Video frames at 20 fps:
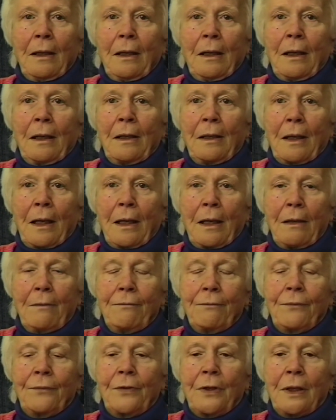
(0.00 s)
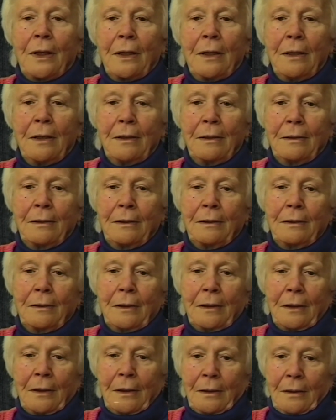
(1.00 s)
And after
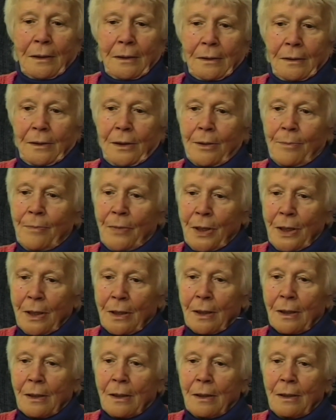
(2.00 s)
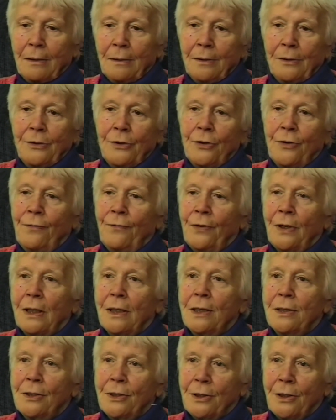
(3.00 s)
the meal, she fell
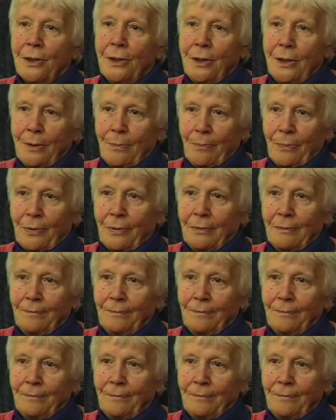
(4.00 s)
asleep.